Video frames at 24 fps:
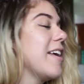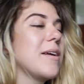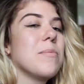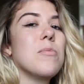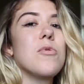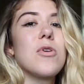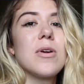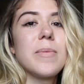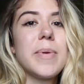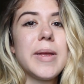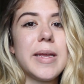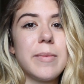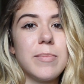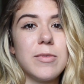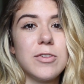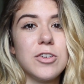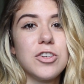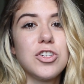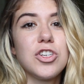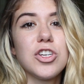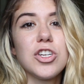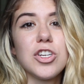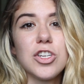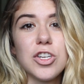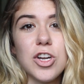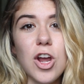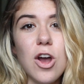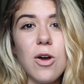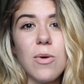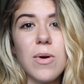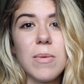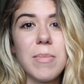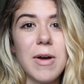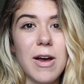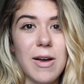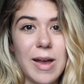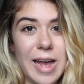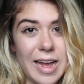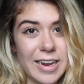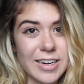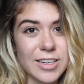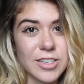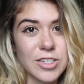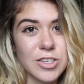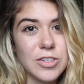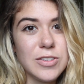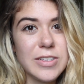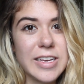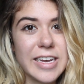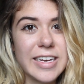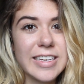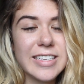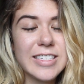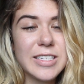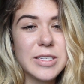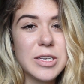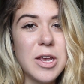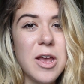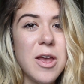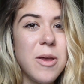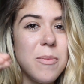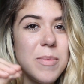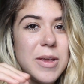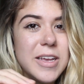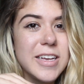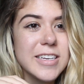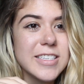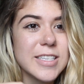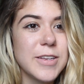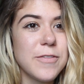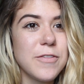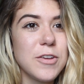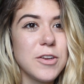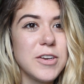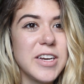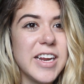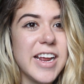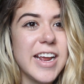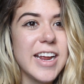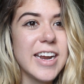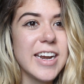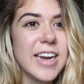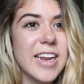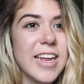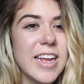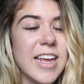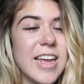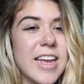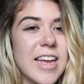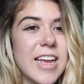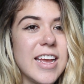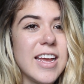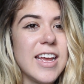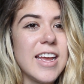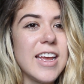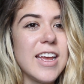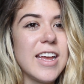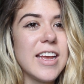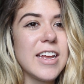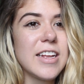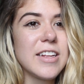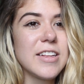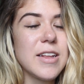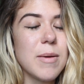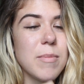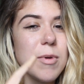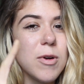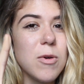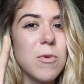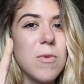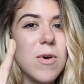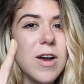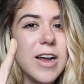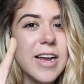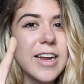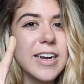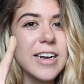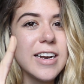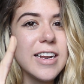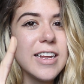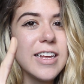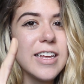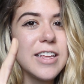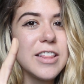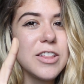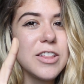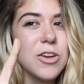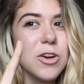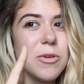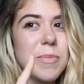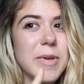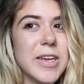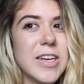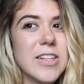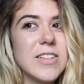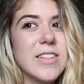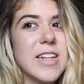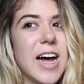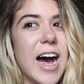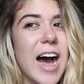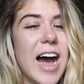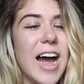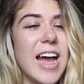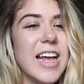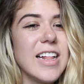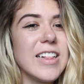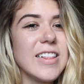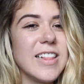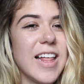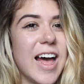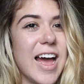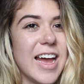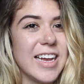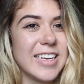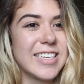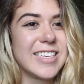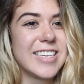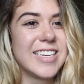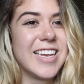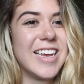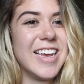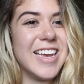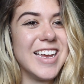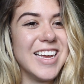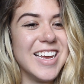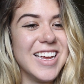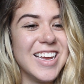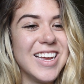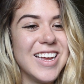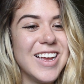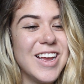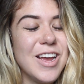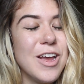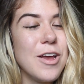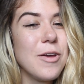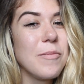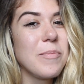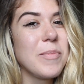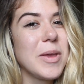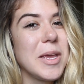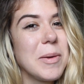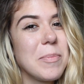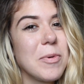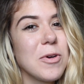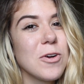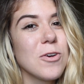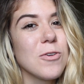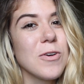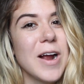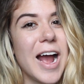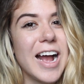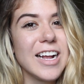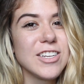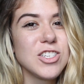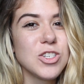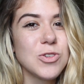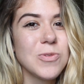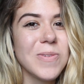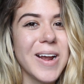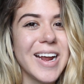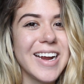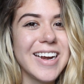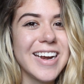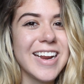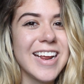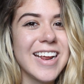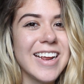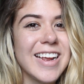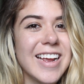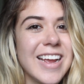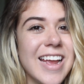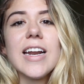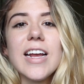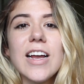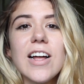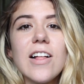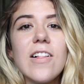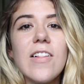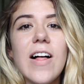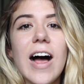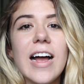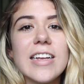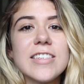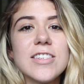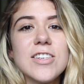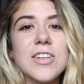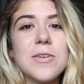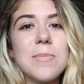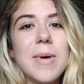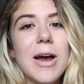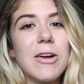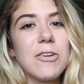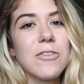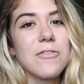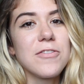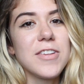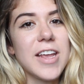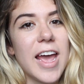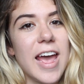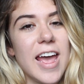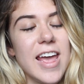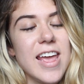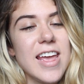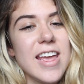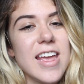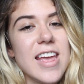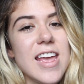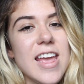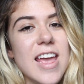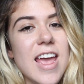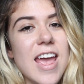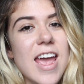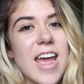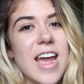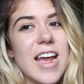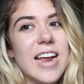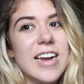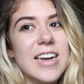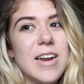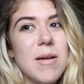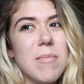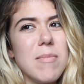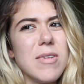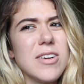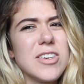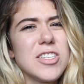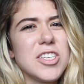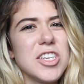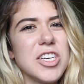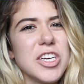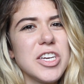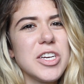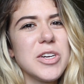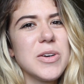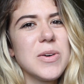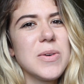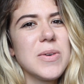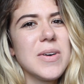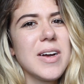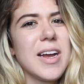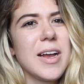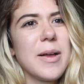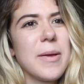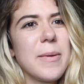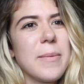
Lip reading: like more people should know about how to do this because if you did, number one, there'd be a lot less people graduating in a colossal amount of debt, and number two,